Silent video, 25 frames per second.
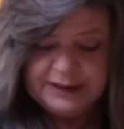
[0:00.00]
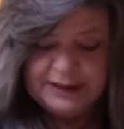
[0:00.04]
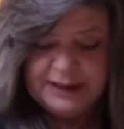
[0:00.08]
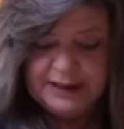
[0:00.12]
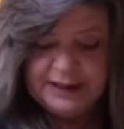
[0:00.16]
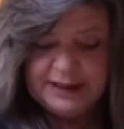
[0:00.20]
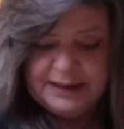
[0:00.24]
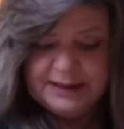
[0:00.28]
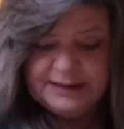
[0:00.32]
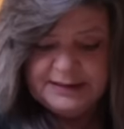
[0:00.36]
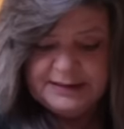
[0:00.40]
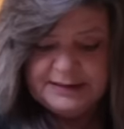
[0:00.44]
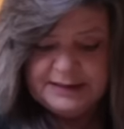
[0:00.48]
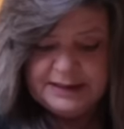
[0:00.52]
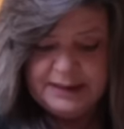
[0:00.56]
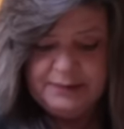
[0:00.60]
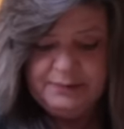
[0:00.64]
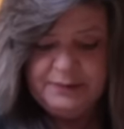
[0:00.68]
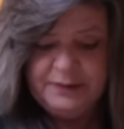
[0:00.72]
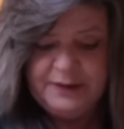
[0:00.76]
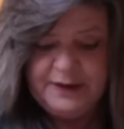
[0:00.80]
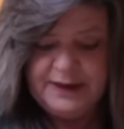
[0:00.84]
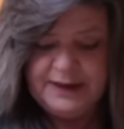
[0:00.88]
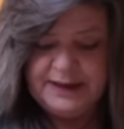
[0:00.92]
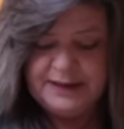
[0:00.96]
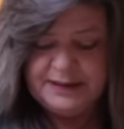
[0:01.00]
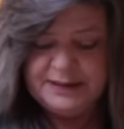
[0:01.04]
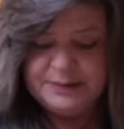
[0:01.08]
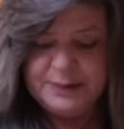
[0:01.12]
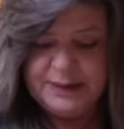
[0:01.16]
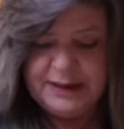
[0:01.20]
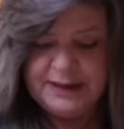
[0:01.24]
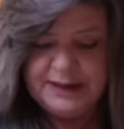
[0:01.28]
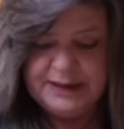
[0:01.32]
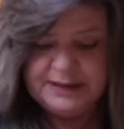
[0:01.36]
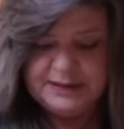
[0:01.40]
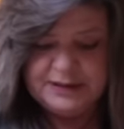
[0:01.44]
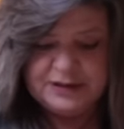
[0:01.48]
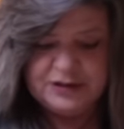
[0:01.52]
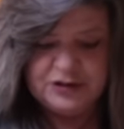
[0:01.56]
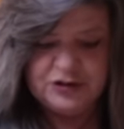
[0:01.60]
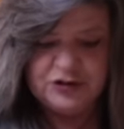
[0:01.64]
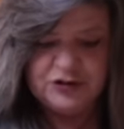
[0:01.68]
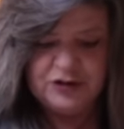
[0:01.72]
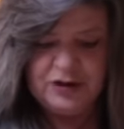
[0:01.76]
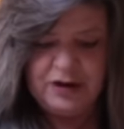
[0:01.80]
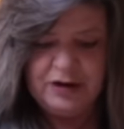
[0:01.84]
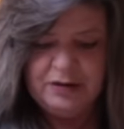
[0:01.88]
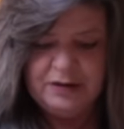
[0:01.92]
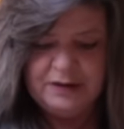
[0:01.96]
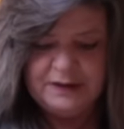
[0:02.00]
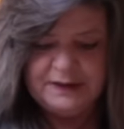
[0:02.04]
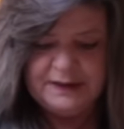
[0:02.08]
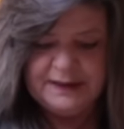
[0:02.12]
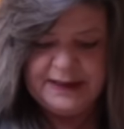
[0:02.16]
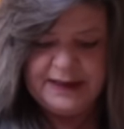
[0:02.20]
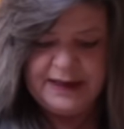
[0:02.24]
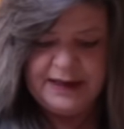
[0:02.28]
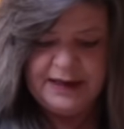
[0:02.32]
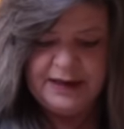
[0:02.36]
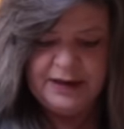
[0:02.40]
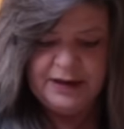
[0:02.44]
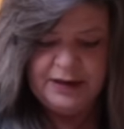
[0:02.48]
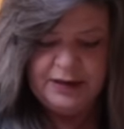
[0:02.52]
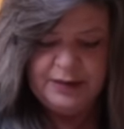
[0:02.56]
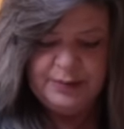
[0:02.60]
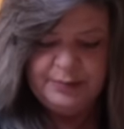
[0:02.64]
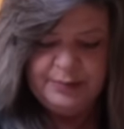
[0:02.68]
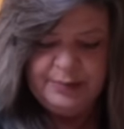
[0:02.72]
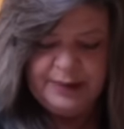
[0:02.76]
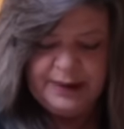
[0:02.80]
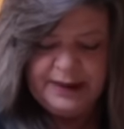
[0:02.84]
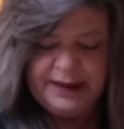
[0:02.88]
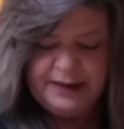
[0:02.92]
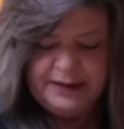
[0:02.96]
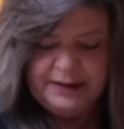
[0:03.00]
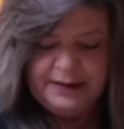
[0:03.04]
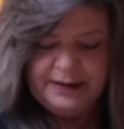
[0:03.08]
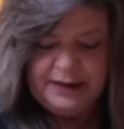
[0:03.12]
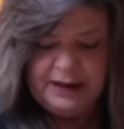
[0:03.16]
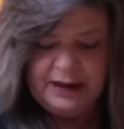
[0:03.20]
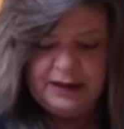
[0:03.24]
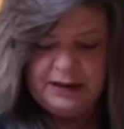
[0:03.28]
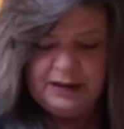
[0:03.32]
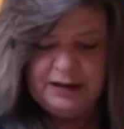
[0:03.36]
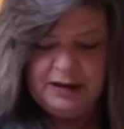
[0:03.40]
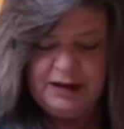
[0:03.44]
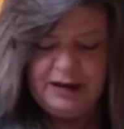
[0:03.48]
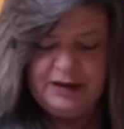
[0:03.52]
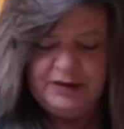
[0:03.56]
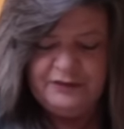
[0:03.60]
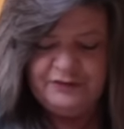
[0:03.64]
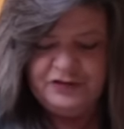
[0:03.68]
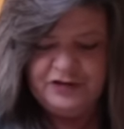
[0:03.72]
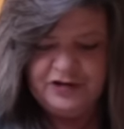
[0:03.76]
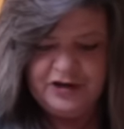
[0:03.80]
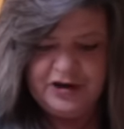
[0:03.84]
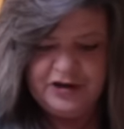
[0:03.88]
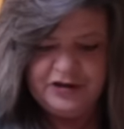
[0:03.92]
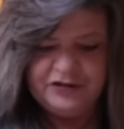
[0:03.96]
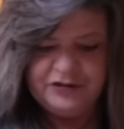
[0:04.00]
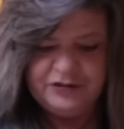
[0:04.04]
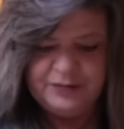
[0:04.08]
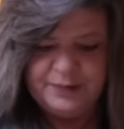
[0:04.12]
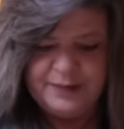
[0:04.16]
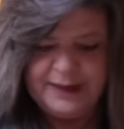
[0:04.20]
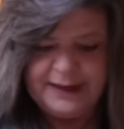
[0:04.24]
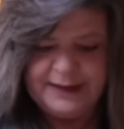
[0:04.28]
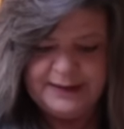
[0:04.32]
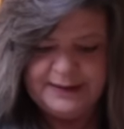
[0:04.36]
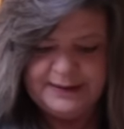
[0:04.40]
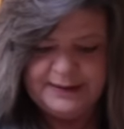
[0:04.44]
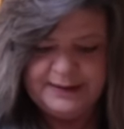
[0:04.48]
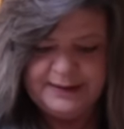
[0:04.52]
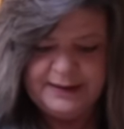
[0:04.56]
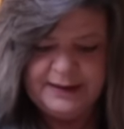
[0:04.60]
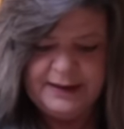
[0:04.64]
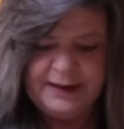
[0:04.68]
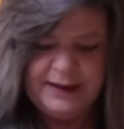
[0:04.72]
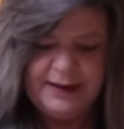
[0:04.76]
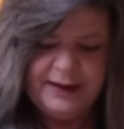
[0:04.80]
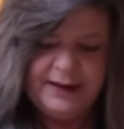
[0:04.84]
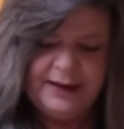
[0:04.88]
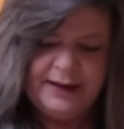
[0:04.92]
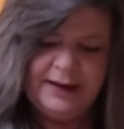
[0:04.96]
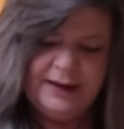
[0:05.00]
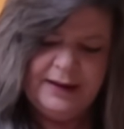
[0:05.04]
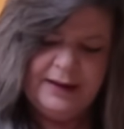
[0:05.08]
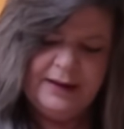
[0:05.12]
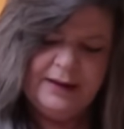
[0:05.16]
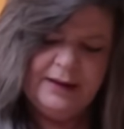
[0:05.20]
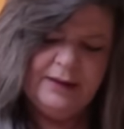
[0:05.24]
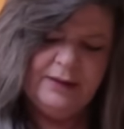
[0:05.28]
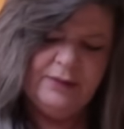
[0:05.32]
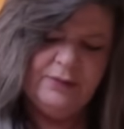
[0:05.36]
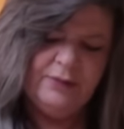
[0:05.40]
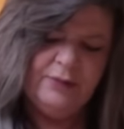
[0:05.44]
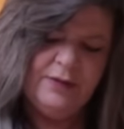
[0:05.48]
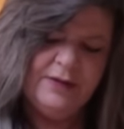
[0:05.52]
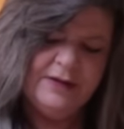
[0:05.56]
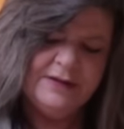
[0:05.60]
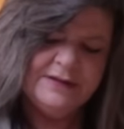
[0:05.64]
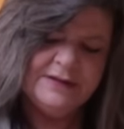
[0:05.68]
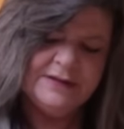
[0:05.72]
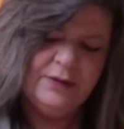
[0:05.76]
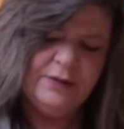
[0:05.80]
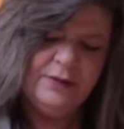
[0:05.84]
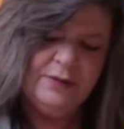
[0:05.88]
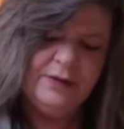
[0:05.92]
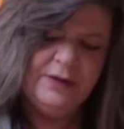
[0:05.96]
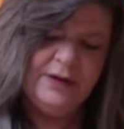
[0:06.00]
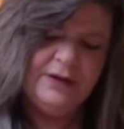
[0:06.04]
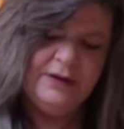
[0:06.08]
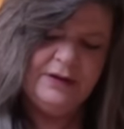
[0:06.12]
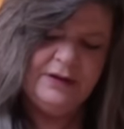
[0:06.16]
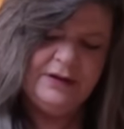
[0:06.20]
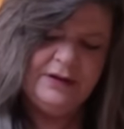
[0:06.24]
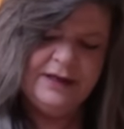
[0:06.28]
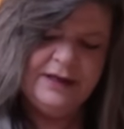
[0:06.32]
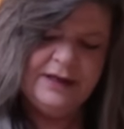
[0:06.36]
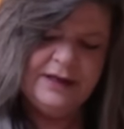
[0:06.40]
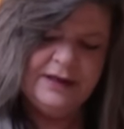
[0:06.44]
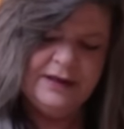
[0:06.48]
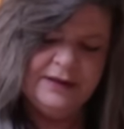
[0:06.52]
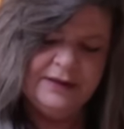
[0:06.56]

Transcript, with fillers: something has been a struggle here, but a lot of judgment. What's going on here?